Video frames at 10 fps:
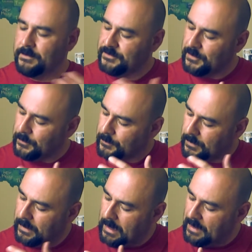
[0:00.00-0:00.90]

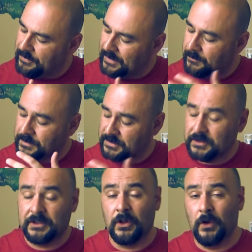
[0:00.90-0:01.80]
So I think it was a
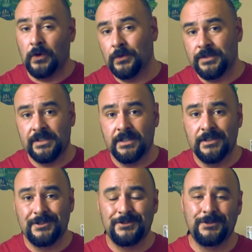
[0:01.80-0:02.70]
good close
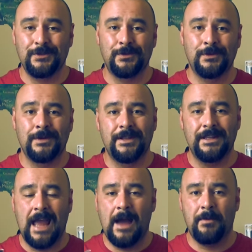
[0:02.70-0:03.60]
to
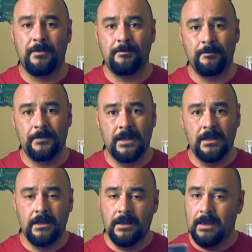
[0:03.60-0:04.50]
the album
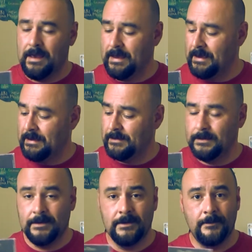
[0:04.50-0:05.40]

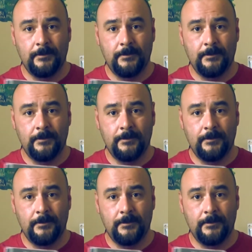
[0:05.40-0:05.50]
and